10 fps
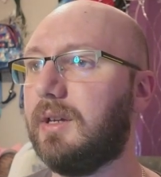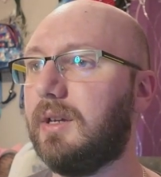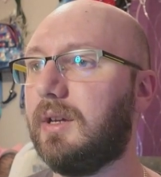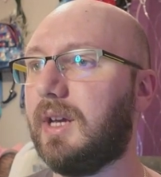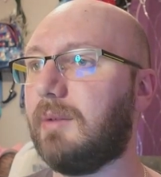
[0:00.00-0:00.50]

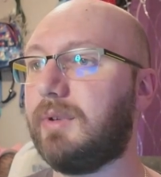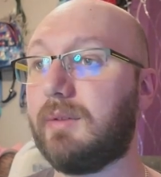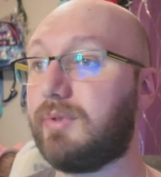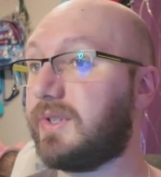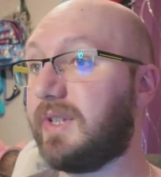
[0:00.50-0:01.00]
But yeah,
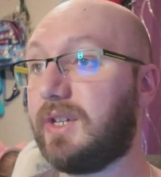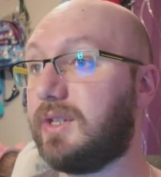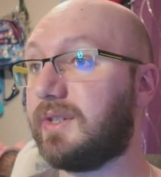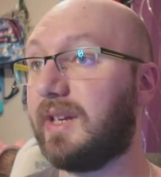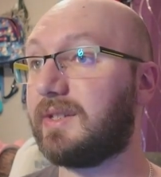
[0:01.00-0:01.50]

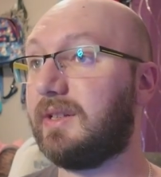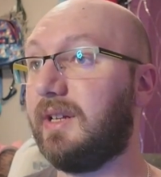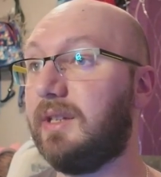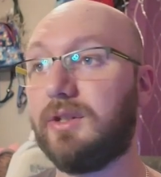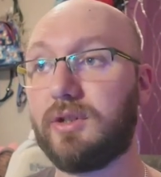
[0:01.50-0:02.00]
presentation's nice and
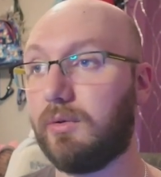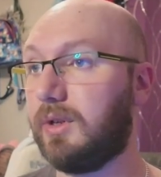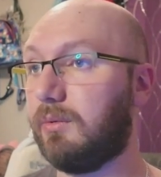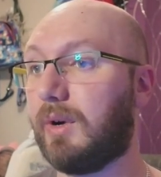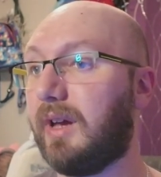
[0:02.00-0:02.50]
clean, showing
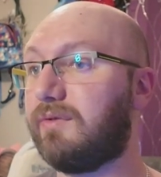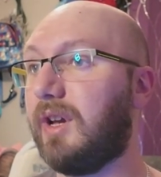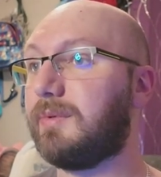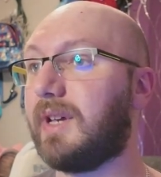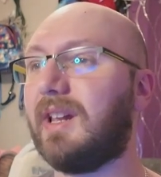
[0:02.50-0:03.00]
you
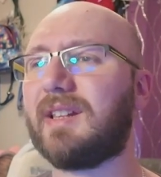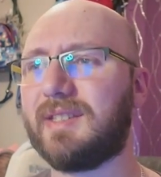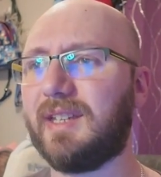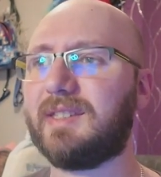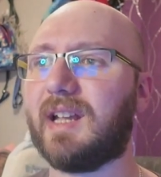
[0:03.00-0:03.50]
wireframes. I'd like to
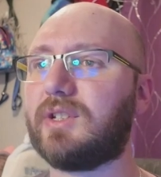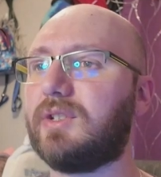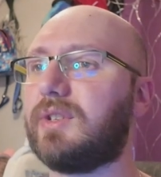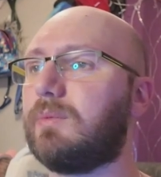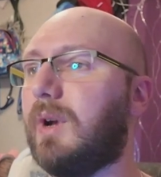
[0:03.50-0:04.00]
see your
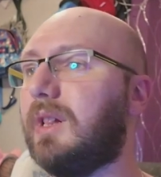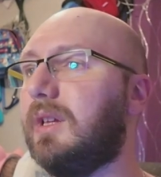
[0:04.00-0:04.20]
textures as well,